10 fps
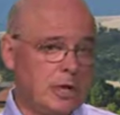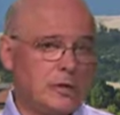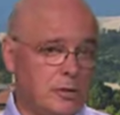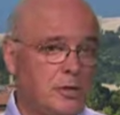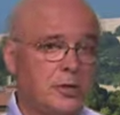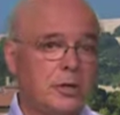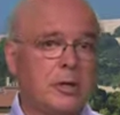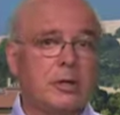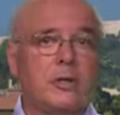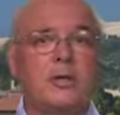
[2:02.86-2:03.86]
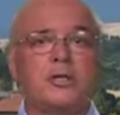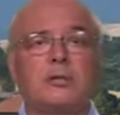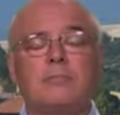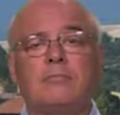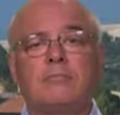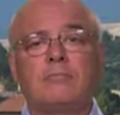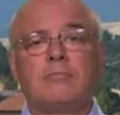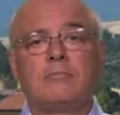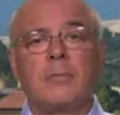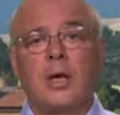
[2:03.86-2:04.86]
as in the Schrödinger equation.
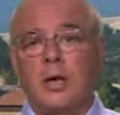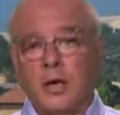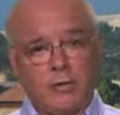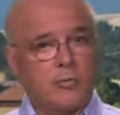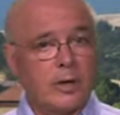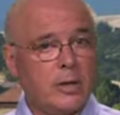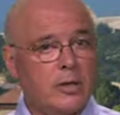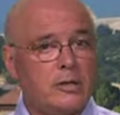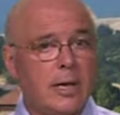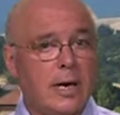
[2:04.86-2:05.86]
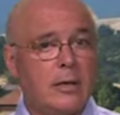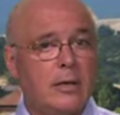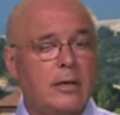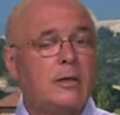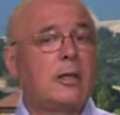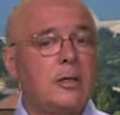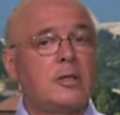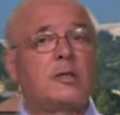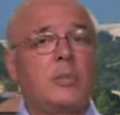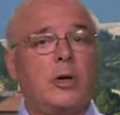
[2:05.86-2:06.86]
If one does that, then
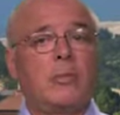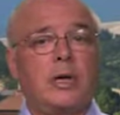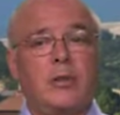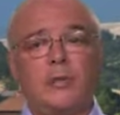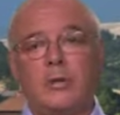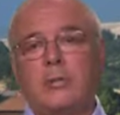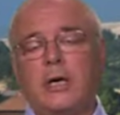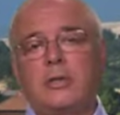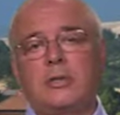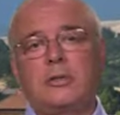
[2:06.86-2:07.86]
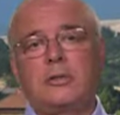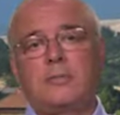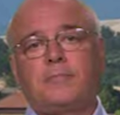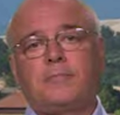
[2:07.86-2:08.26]
the spin behavior emerges.